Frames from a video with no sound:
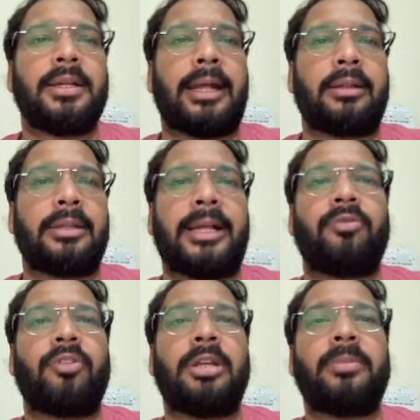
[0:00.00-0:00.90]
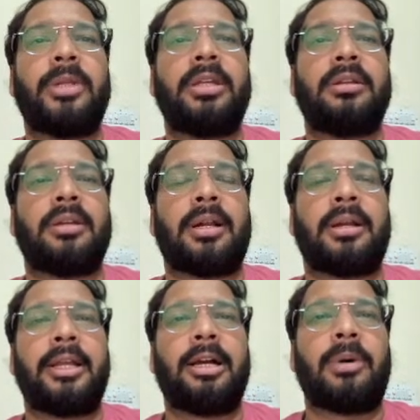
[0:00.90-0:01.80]
and then we'll be
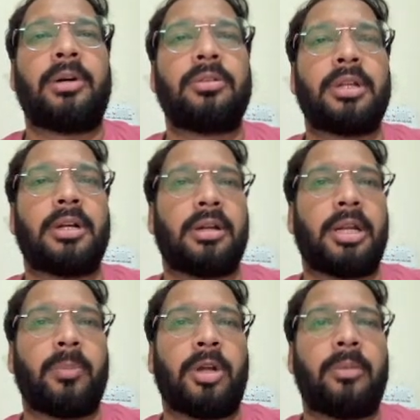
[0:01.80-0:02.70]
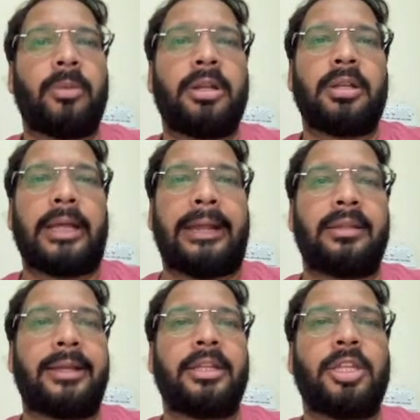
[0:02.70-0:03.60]
learning about deployment and
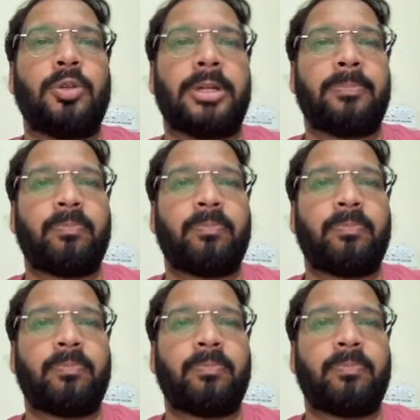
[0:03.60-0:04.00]
then QA,